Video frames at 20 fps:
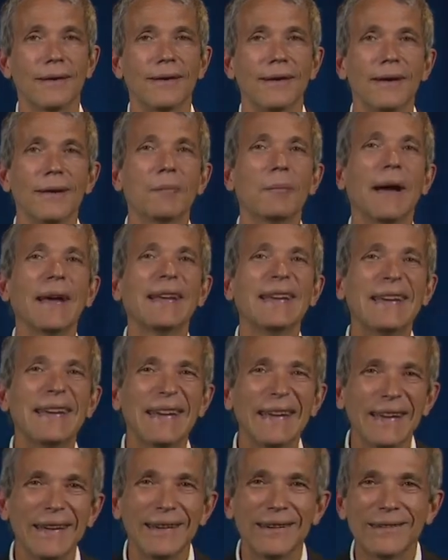My
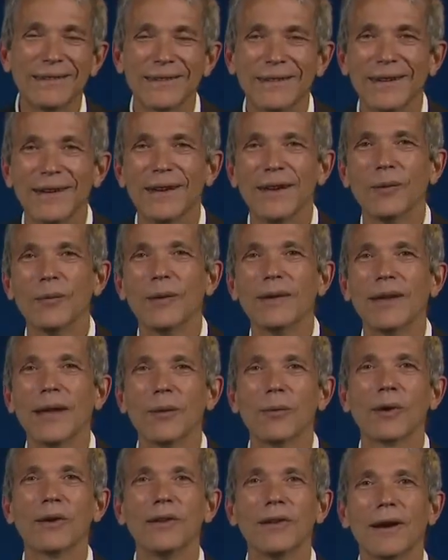kids, when they
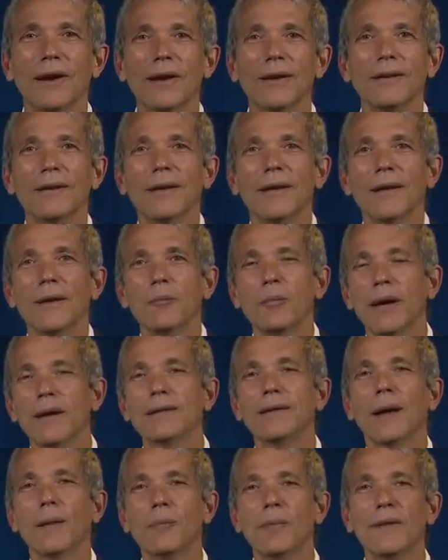were young,
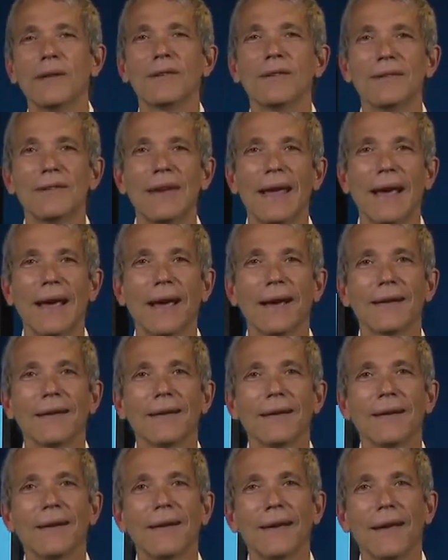picked up this knack
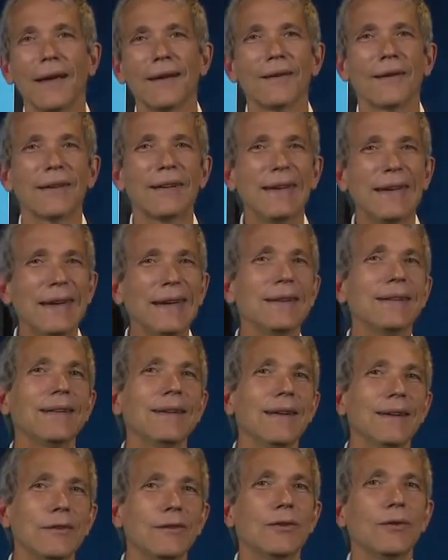and are keenly
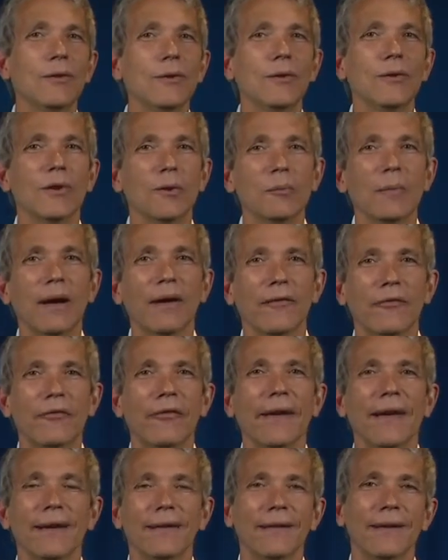attuned to my
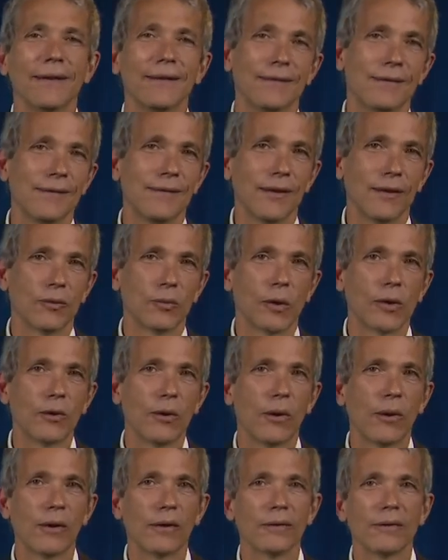failings in this
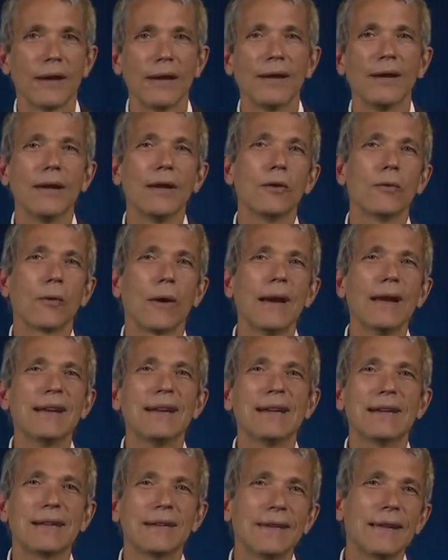regard, taking great
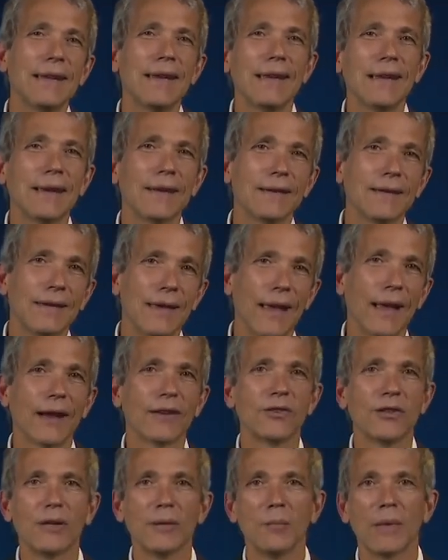glee in
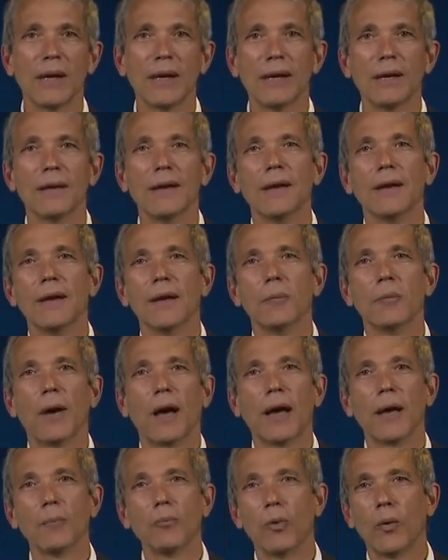catching me
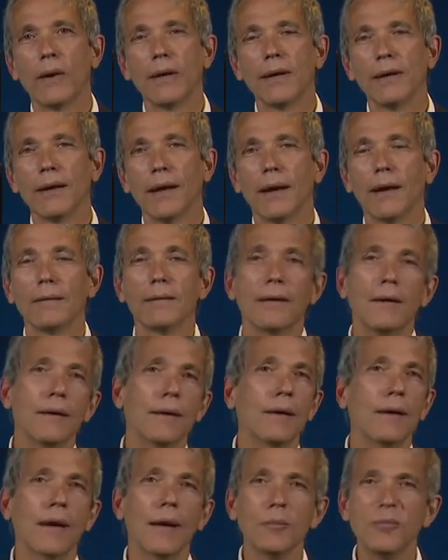by pointing out,
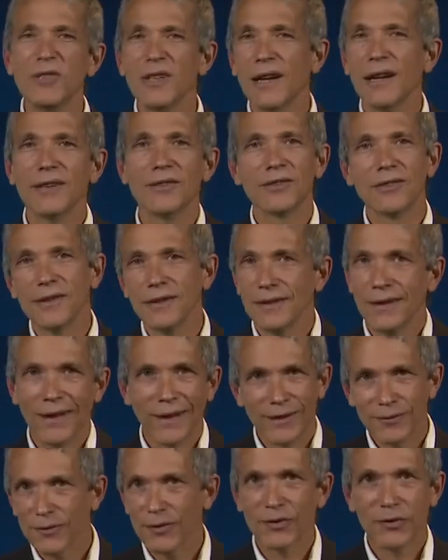objection,
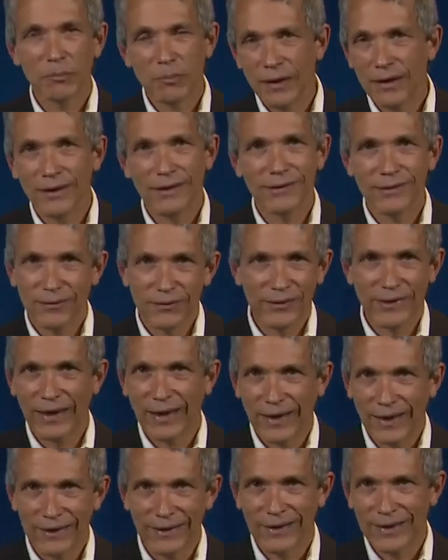non responsive,
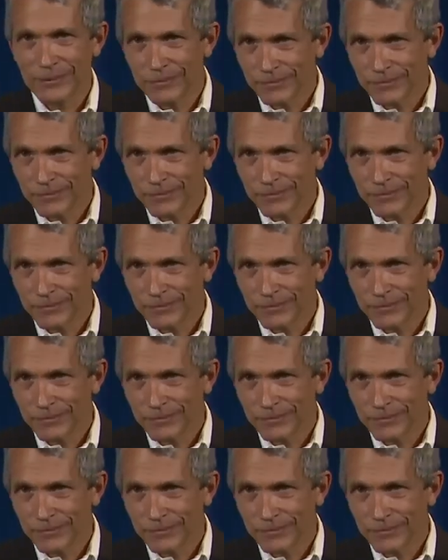daddy.